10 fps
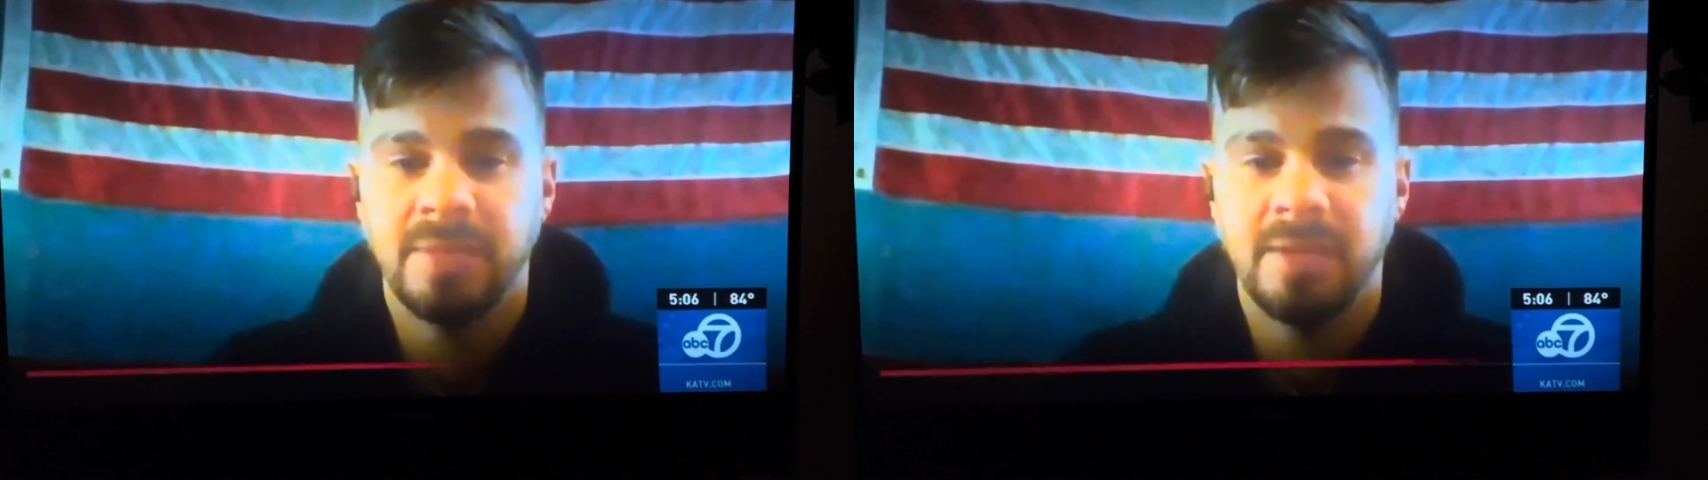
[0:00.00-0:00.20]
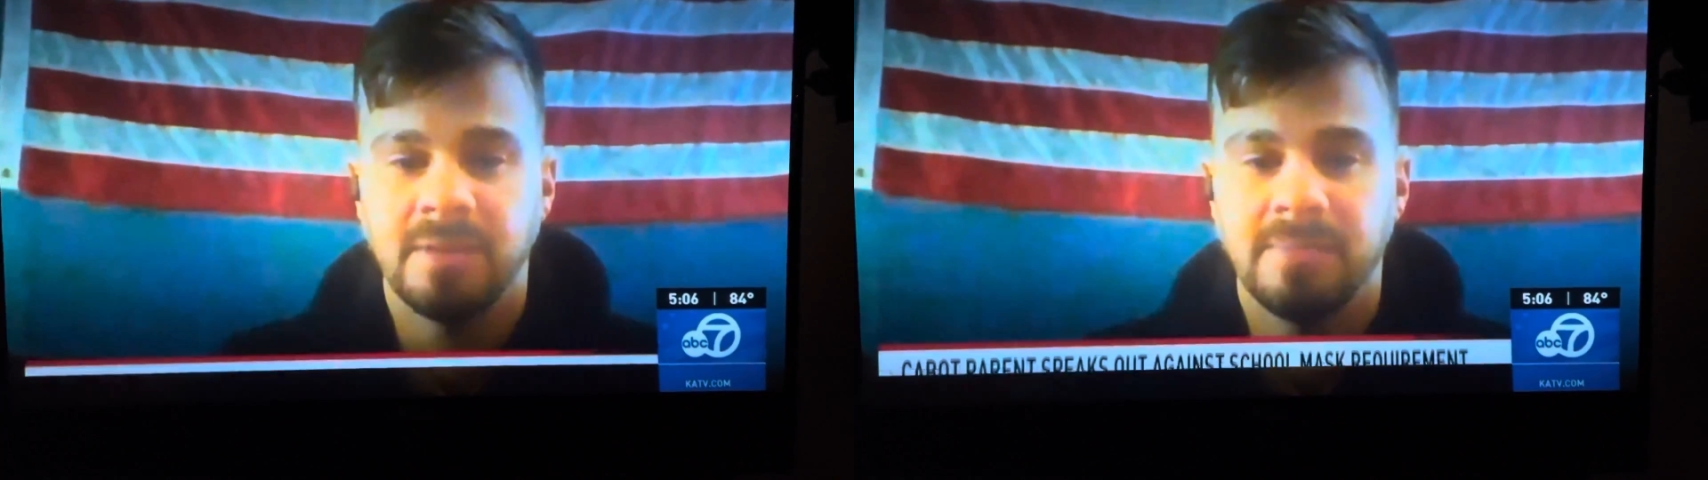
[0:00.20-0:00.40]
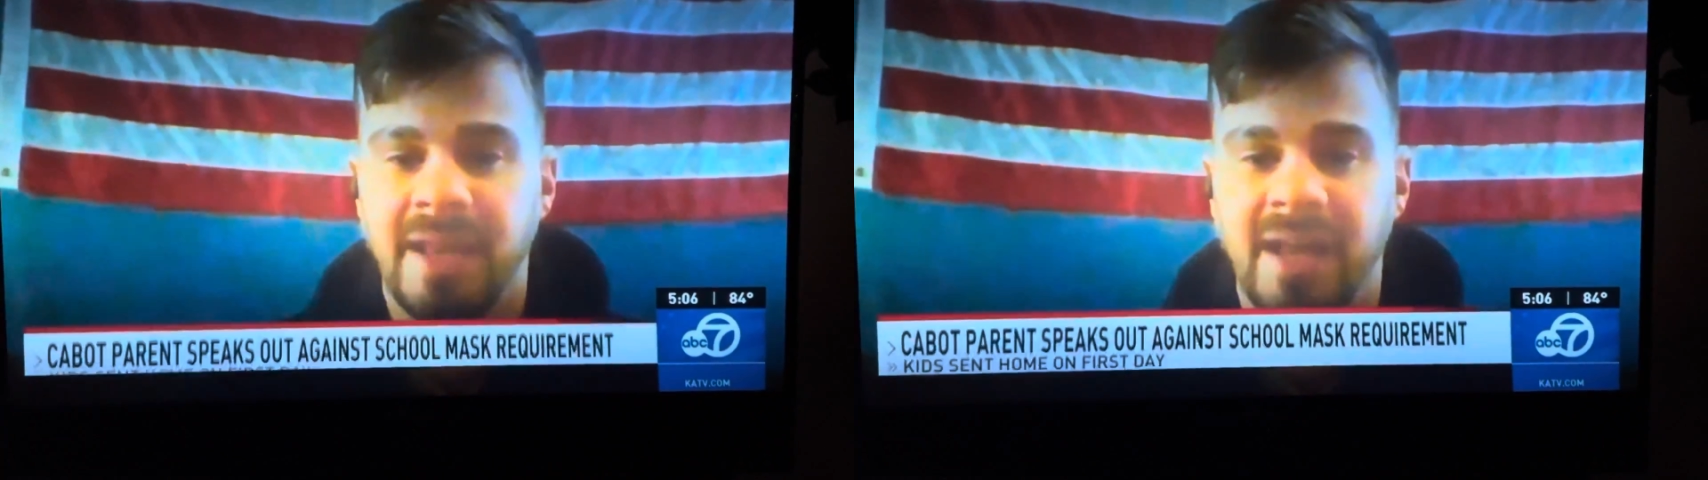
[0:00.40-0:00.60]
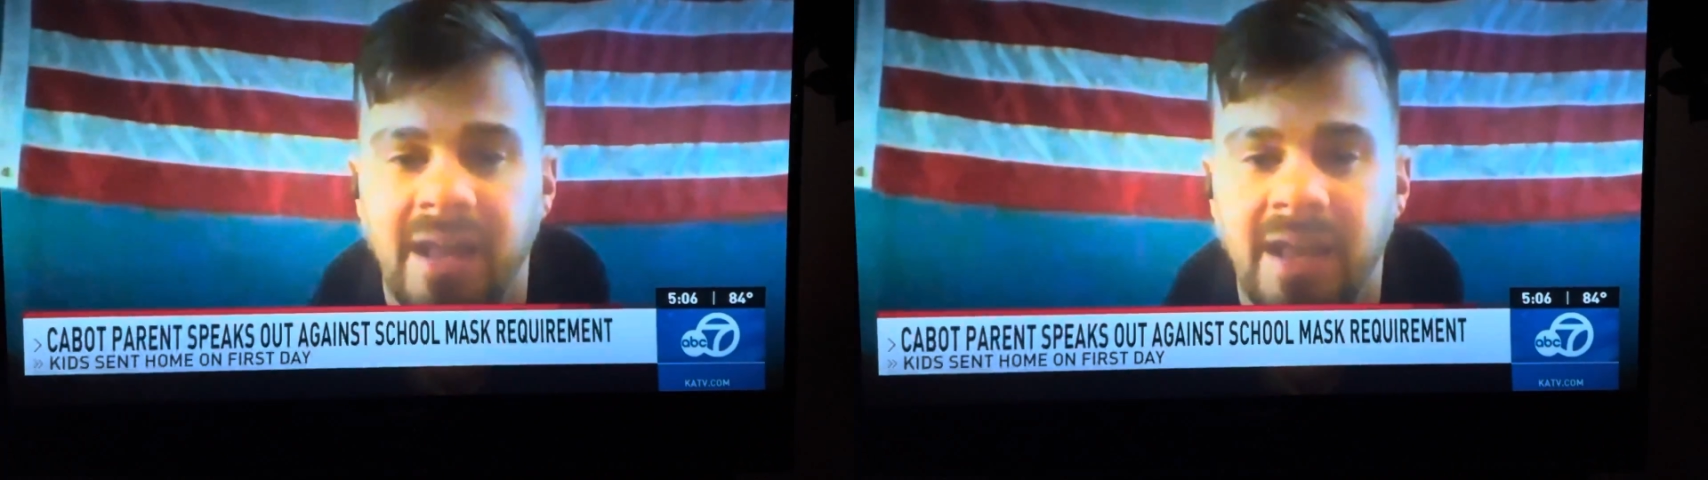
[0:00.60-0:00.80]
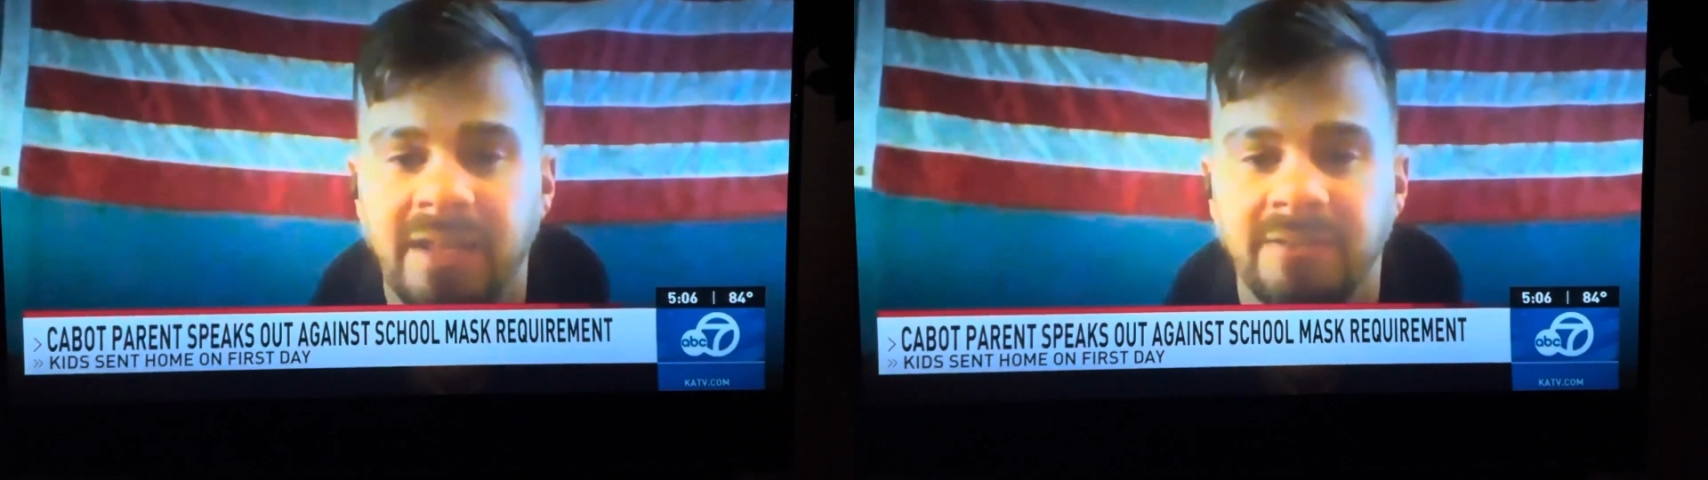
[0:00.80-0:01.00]
maybe it was about
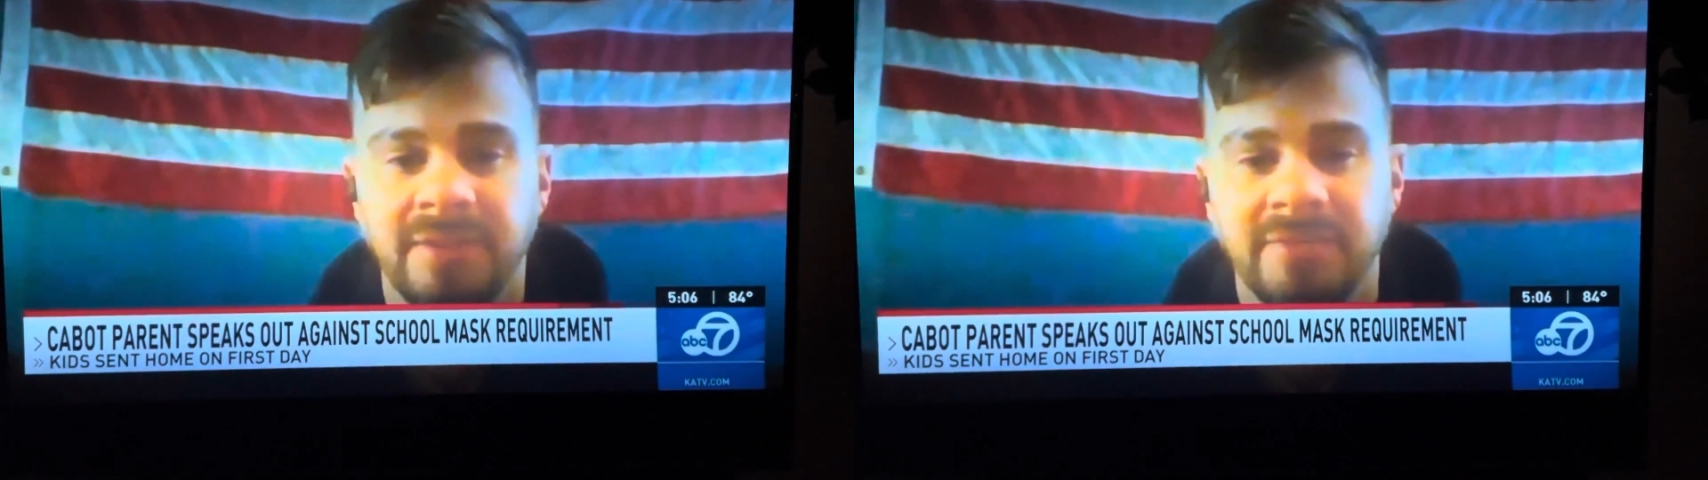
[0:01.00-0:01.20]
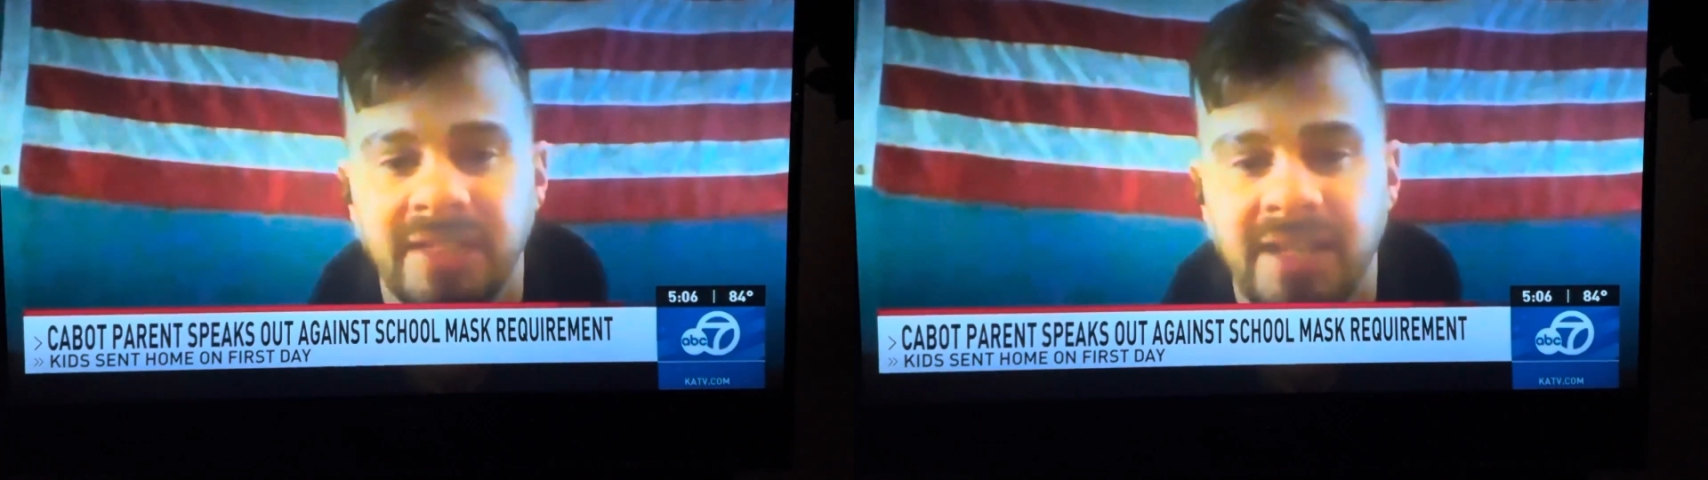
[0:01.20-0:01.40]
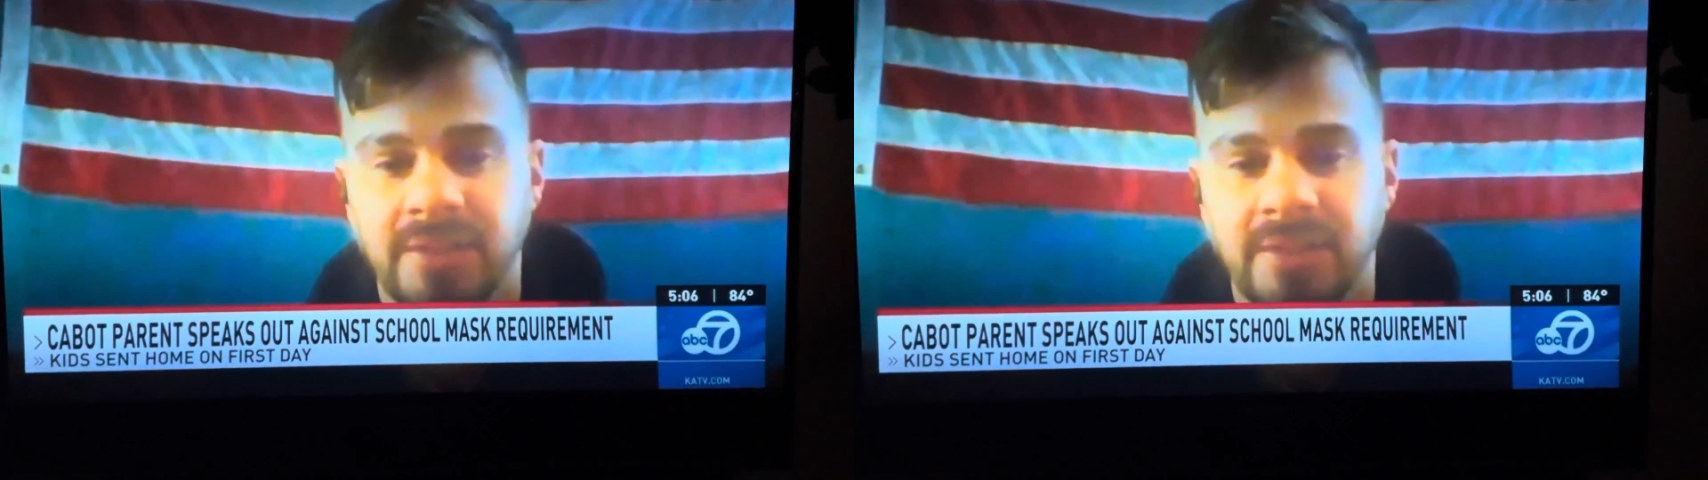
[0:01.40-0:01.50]
eight fifteen,